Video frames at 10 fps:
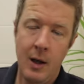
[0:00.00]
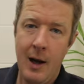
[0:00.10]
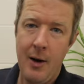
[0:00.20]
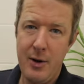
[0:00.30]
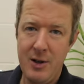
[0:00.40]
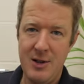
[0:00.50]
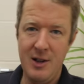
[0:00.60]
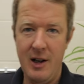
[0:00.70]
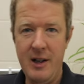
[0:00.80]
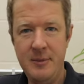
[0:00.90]
How are you
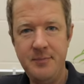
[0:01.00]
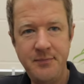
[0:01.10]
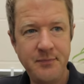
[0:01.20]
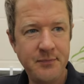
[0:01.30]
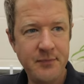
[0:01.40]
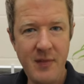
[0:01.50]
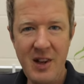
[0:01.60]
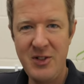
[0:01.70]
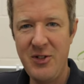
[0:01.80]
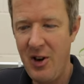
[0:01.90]
today?
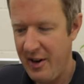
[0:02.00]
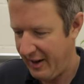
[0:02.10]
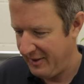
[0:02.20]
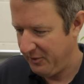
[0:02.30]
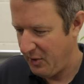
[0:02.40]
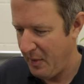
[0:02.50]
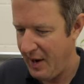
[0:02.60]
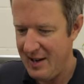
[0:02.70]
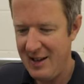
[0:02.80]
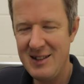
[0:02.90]
It's Friday. We
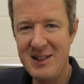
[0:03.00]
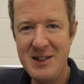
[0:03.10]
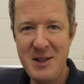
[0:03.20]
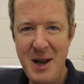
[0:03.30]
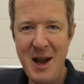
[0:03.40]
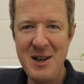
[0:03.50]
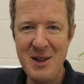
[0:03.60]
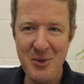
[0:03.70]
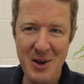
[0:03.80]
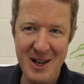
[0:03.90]
made it to the end of
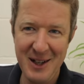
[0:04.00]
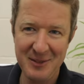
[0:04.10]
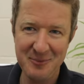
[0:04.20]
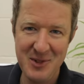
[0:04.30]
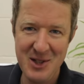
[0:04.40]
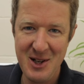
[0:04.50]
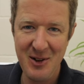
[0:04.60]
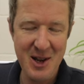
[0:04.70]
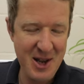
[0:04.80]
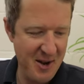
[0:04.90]
the week. I'm
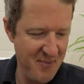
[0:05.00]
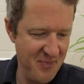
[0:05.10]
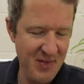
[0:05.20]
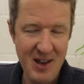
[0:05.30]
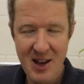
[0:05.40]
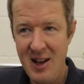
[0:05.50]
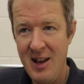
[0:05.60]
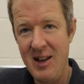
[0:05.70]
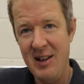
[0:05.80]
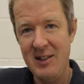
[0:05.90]
still here,
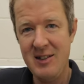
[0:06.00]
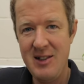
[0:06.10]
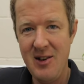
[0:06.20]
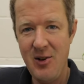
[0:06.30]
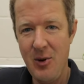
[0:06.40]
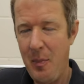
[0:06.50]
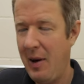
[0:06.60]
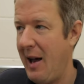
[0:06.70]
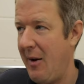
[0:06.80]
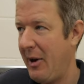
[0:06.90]
still
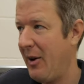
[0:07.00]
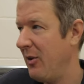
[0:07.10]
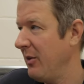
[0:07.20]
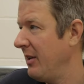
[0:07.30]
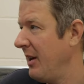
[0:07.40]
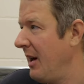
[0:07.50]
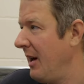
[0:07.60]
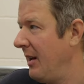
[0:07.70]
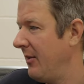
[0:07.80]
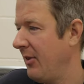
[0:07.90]
ploughing on
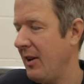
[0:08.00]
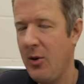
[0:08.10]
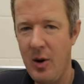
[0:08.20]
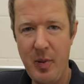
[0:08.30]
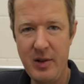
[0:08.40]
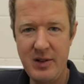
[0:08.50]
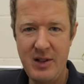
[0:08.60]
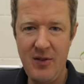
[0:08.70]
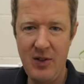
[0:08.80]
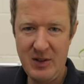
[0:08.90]
and feeling quite
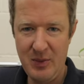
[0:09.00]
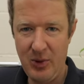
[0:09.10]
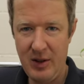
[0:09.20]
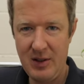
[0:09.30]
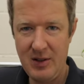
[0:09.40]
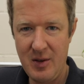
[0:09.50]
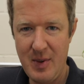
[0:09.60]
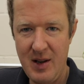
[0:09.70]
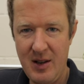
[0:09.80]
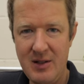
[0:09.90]
positive this morning. Sorry
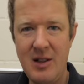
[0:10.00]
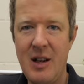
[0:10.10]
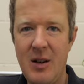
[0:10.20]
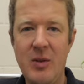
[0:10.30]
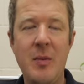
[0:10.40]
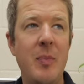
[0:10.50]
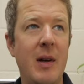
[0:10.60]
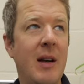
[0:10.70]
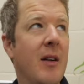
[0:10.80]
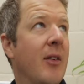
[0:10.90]
about yesterday. It was a
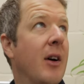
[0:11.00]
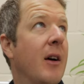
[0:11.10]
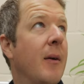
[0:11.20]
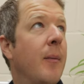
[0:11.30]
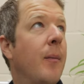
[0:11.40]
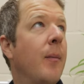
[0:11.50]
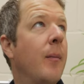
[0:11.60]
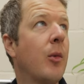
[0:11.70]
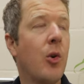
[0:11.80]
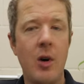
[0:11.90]
bit of a
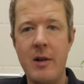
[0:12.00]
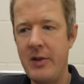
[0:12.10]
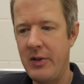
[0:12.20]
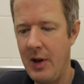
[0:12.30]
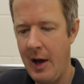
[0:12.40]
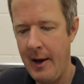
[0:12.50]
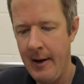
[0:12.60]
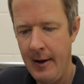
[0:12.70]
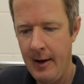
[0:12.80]
crisis day,